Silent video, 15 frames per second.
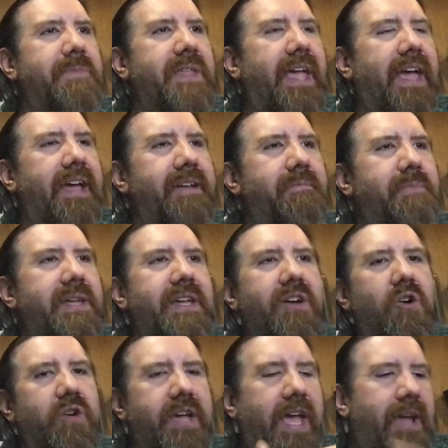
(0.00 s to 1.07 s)
and being
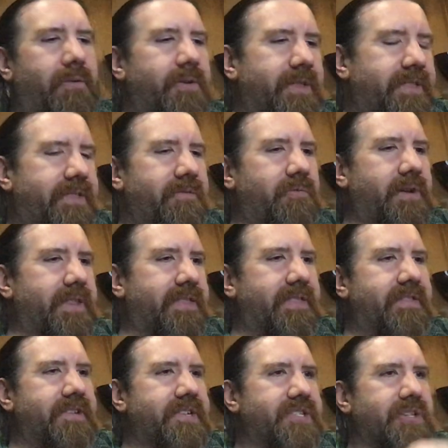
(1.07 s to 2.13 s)
okay with
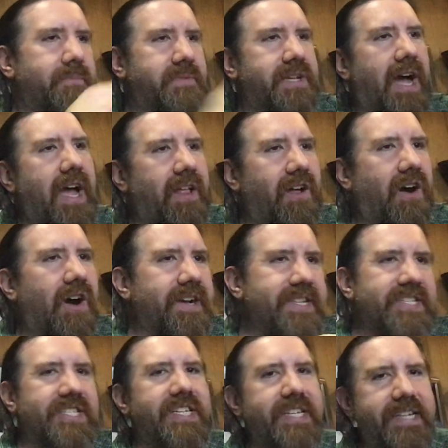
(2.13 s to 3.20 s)
some dialogue
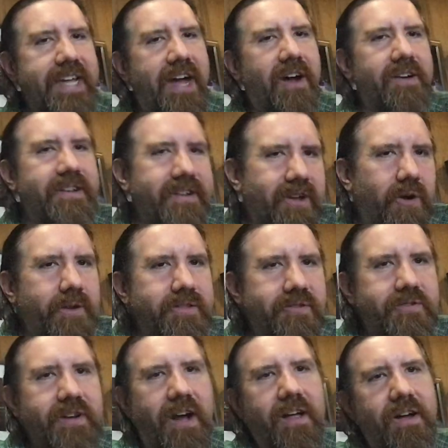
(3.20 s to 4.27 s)
and sitting down and going
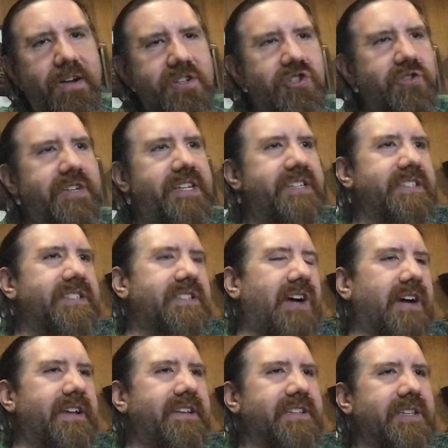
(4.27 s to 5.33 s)
through dialogue trees and
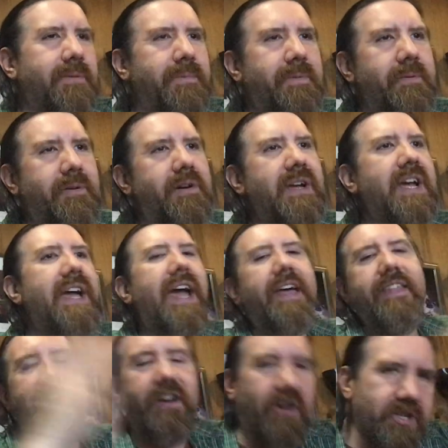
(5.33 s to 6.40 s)
talking to some people
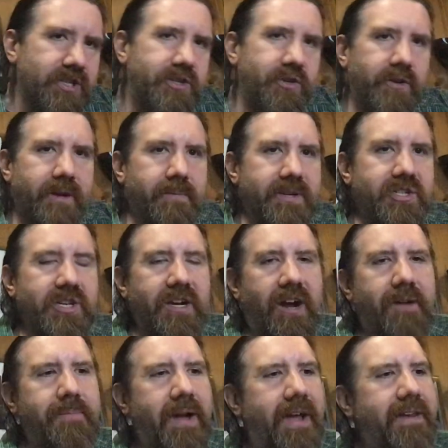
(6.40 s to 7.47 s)
and then also doing a bunch of
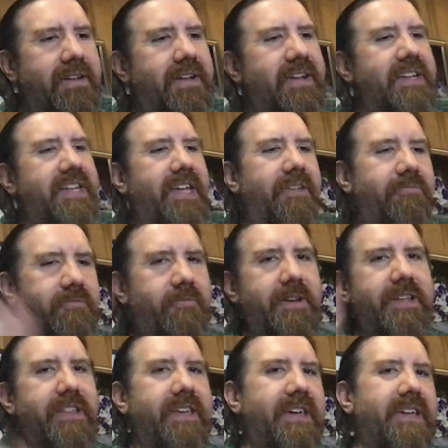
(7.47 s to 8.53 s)
combat. It
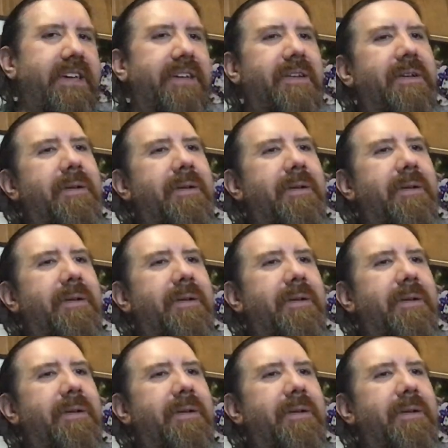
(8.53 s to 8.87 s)
really,